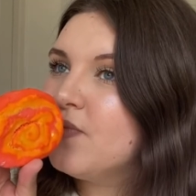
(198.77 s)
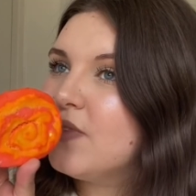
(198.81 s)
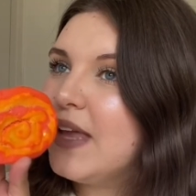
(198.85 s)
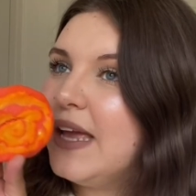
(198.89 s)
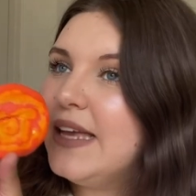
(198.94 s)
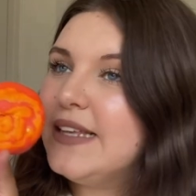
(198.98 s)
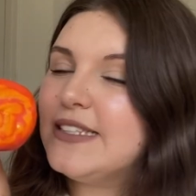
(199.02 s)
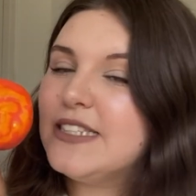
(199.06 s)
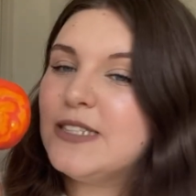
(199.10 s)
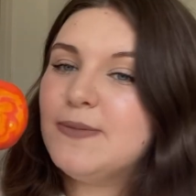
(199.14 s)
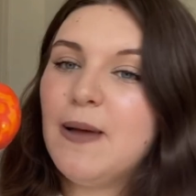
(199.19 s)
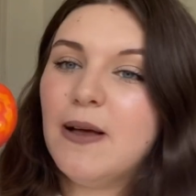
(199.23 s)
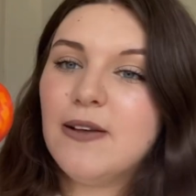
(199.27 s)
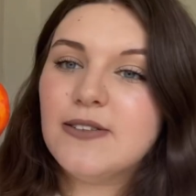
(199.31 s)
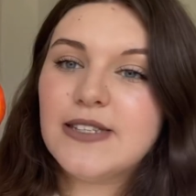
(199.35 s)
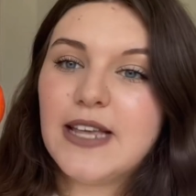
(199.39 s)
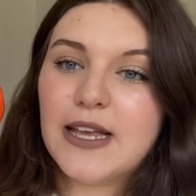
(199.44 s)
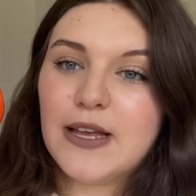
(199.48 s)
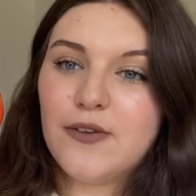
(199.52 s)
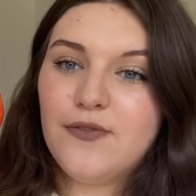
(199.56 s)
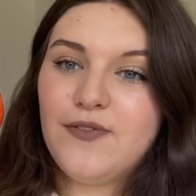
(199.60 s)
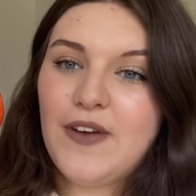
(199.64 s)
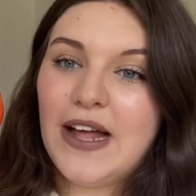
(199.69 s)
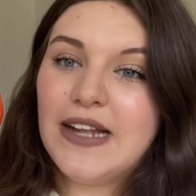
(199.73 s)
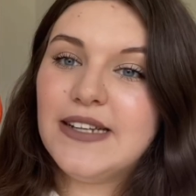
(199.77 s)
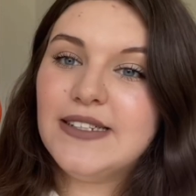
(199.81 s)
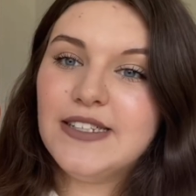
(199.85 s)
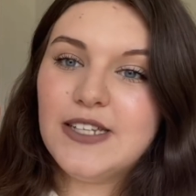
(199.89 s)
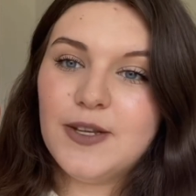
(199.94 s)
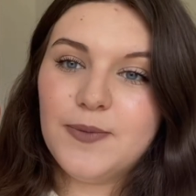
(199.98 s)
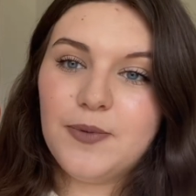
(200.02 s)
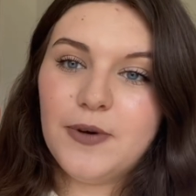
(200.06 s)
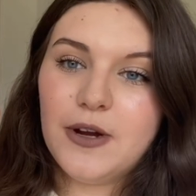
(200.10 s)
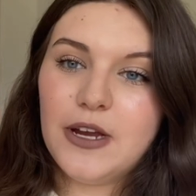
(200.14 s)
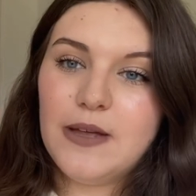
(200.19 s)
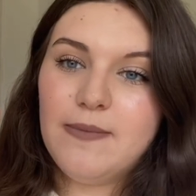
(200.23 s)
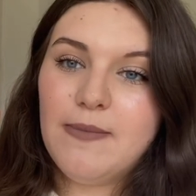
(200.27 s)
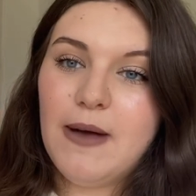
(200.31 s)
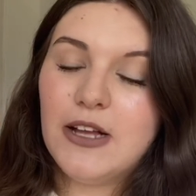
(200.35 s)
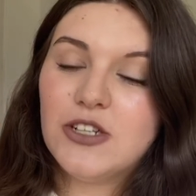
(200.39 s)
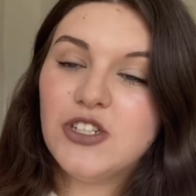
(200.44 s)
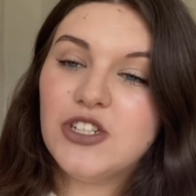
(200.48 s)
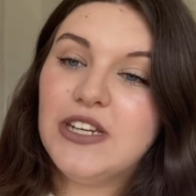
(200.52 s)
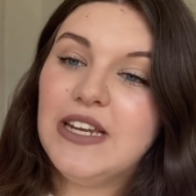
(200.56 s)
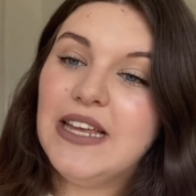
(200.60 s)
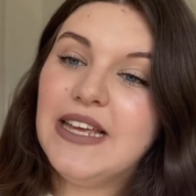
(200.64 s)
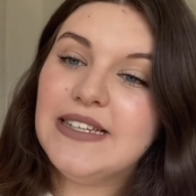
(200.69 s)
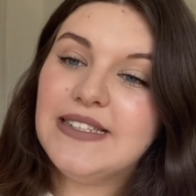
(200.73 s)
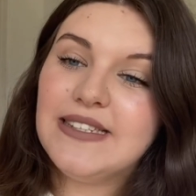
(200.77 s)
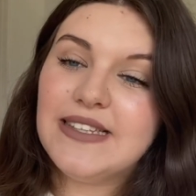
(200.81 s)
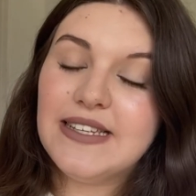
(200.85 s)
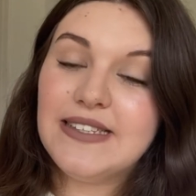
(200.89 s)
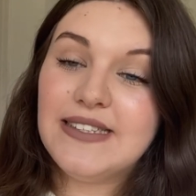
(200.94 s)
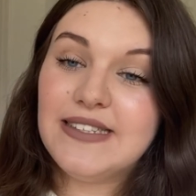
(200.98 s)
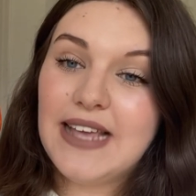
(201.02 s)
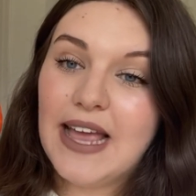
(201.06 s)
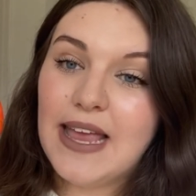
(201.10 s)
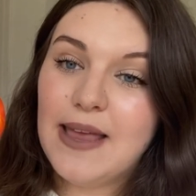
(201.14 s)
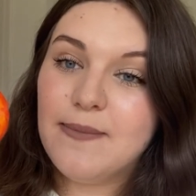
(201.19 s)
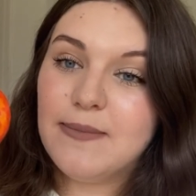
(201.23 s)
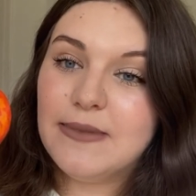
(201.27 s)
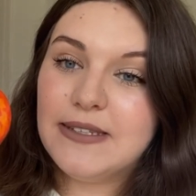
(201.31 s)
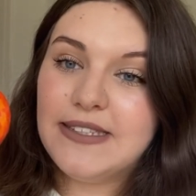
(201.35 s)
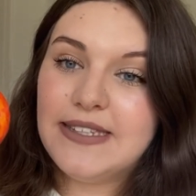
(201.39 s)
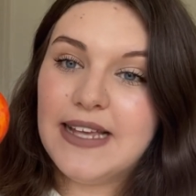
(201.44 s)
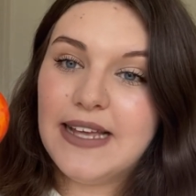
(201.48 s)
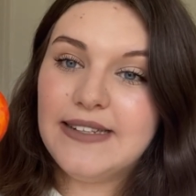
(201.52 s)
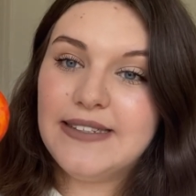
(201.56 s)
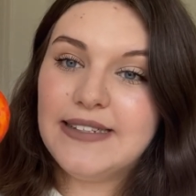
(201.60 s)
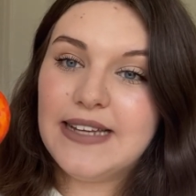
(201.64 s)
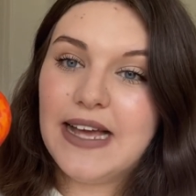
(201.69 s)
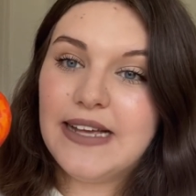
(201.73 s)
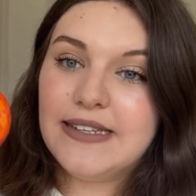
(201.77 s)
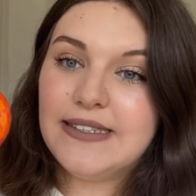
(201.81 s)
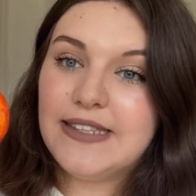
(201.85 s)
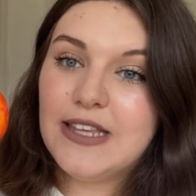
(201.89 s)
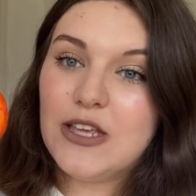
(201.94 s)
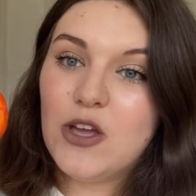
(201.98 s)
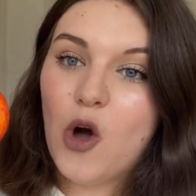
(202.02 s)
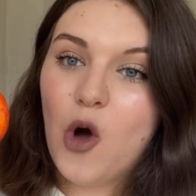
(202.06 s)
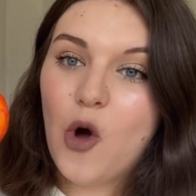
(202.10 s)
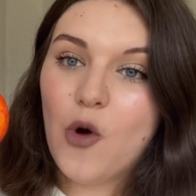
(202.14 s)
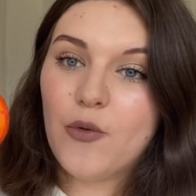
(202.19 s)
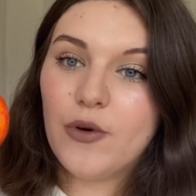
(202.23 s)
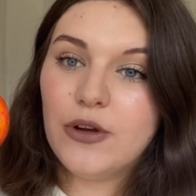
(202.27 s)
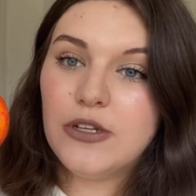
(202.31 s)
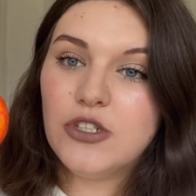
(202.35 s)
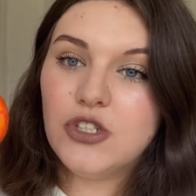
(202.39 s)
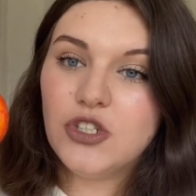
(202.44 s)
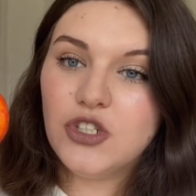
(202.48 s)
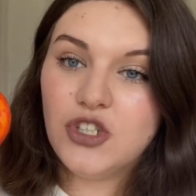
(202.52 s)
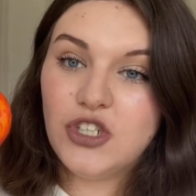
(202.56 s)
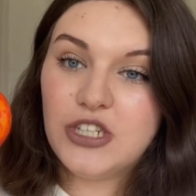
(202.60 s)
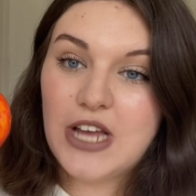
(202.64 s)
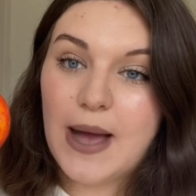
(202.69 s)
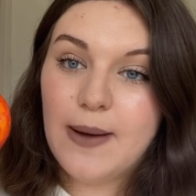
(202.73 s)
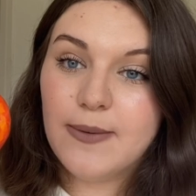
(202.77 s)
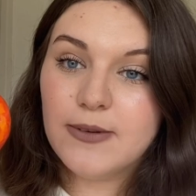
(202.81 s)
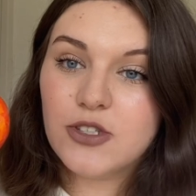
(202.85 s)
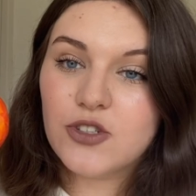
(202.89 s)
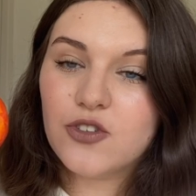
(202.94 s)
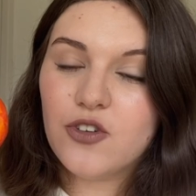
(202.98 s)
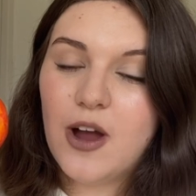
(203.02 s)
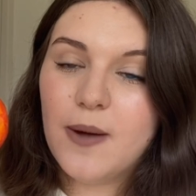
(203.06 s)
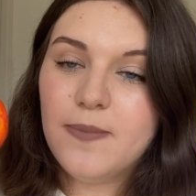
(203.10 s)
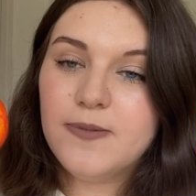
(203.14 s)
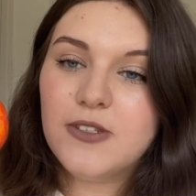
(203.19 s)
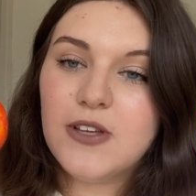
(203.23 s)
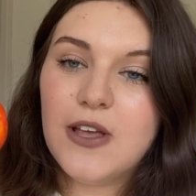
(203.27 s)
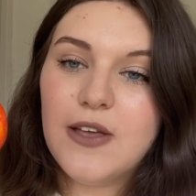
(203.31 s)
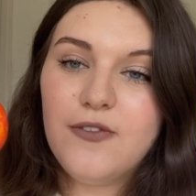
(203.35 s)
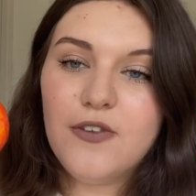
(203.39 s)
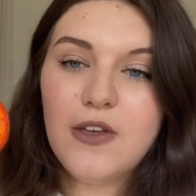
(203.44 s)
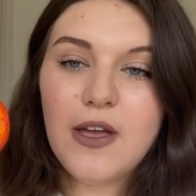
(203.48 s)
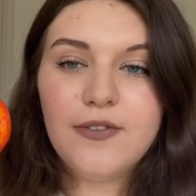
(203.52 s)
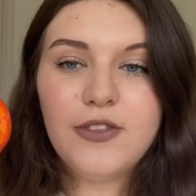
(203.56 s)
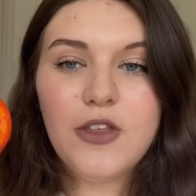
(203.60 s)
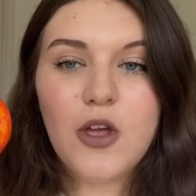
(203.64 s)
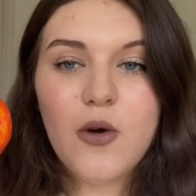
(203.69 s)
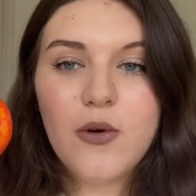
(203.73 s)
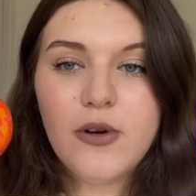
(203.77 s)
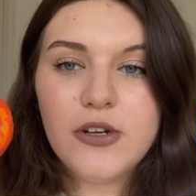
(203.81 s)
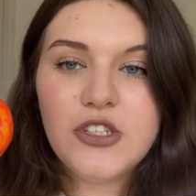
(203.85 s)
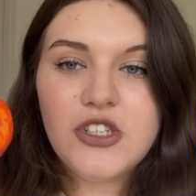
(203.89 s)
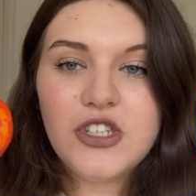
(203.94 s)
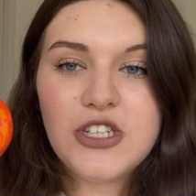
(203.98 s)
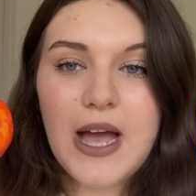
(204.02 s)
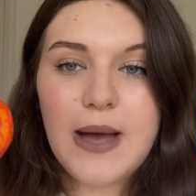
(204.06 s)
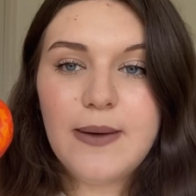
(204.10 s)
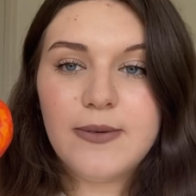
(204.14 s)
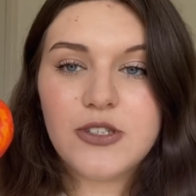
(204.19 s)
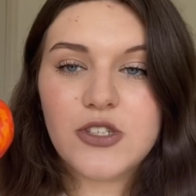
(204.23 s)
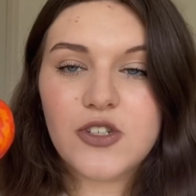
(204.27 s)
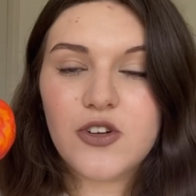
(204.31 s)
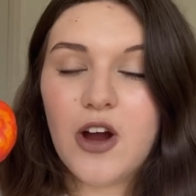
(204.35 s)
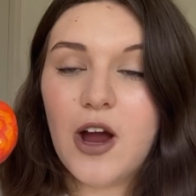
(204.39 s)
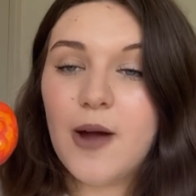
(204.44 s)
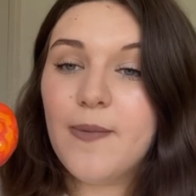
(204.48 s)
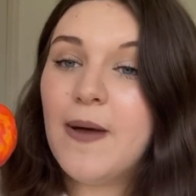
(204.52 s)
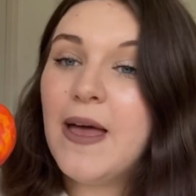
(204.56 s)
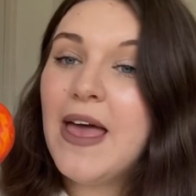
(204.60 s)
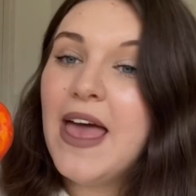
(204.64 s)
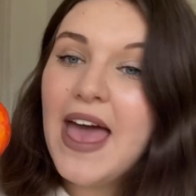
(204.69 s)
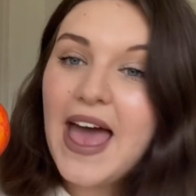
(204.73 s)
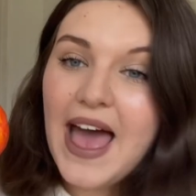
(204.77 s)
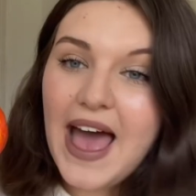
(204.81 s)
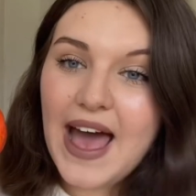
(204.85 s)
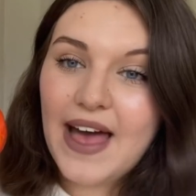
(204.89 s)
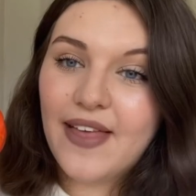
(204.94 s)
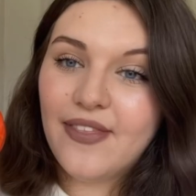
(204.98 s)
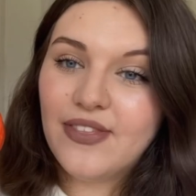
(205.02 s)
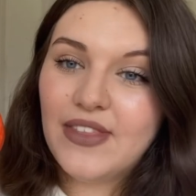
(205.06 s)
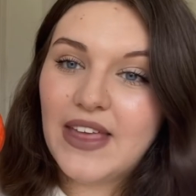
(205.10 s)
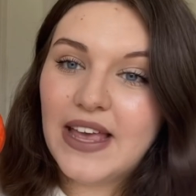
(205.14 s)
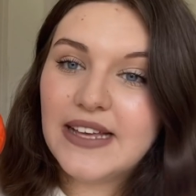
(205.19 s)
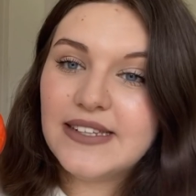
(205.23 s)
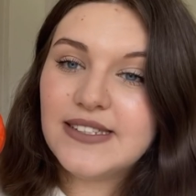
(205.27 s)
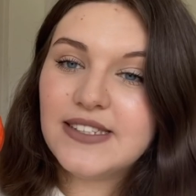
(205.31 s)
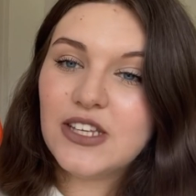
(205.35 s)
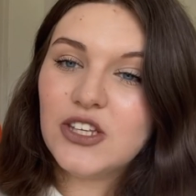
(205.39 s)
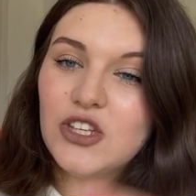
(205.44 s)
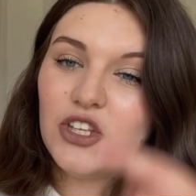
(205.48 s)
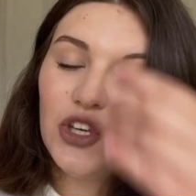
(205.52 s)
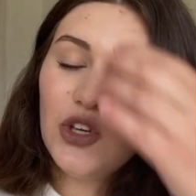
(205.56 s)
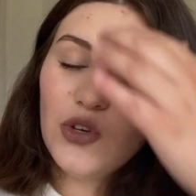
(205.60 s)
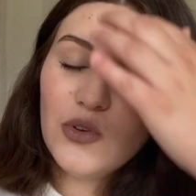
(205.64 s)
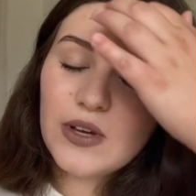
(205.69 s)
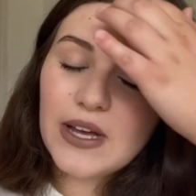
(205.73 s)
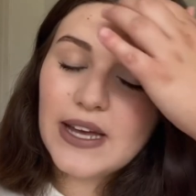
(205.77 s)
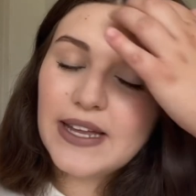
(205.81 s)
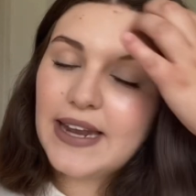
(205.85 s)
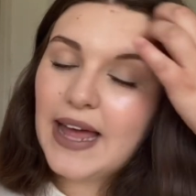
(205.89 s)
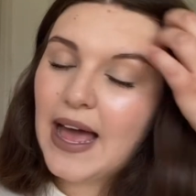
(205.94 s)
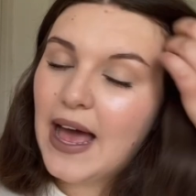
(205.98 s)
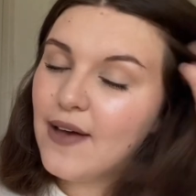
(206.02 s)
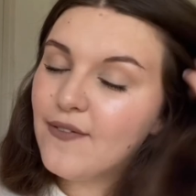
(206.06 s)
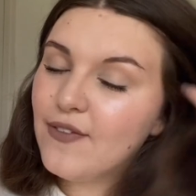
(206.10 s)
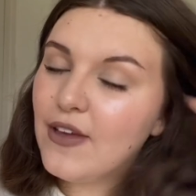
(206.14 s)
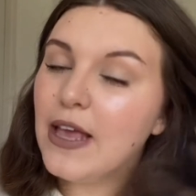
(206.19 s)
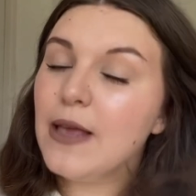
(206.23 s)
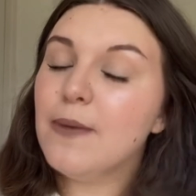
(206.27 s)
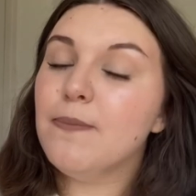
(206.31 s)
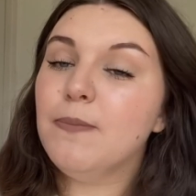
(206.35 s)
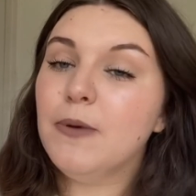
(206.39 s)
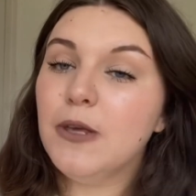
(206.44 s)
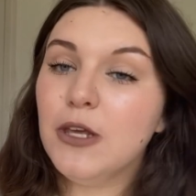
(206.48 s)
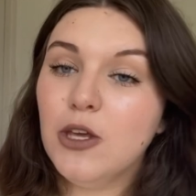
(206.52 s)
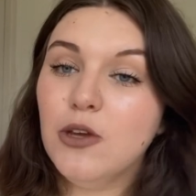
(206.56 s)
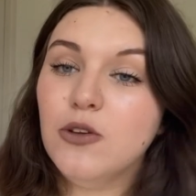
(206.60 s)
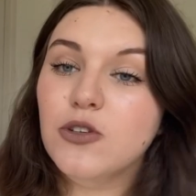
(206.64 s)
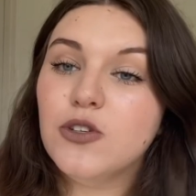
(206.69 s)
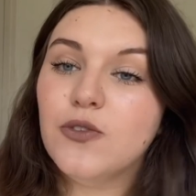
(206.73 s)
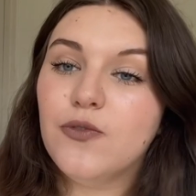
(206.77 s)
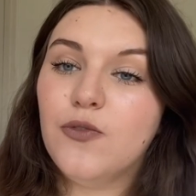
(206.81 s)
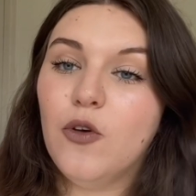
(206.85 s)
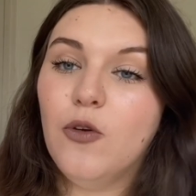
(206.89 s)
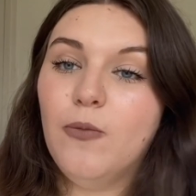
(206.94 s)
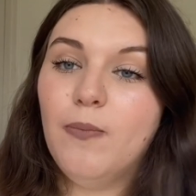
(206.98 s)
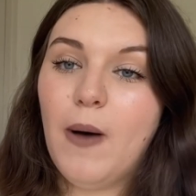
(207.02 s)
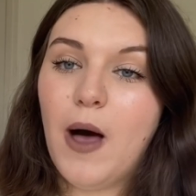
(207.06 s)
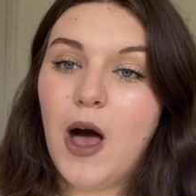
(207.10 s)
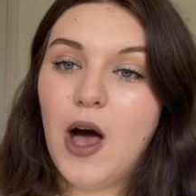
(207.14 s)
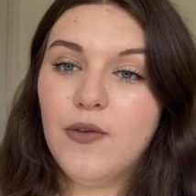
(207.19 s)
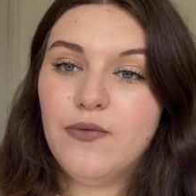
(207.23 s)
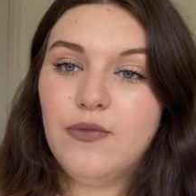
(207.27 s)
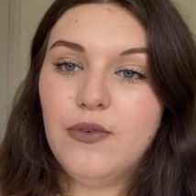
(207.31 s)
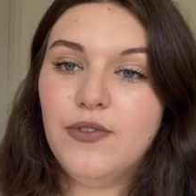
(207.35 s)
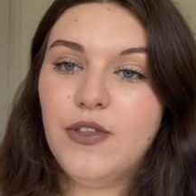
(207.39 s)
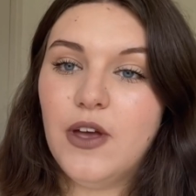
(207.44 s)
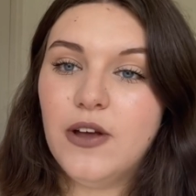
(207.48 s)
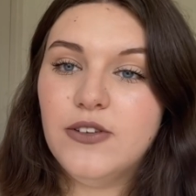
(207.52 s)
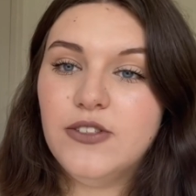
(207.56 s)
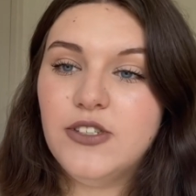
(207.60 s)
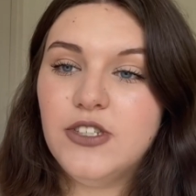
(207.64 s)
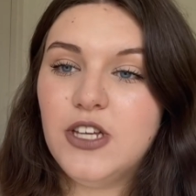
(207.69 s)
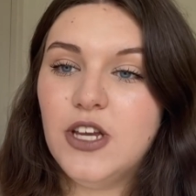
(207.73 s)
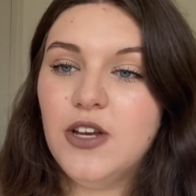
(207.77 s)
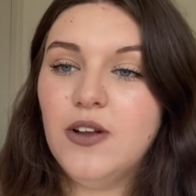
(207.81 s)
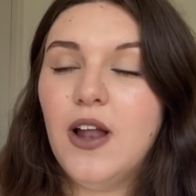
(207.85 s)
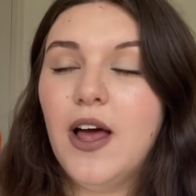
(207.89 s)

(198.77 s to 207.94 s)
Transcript: It smells like Fanta pretty much, and it is the same scent as the orange shower scrub. So if you have the orange shower scrub and this, then you can have a beautiful bath of those two.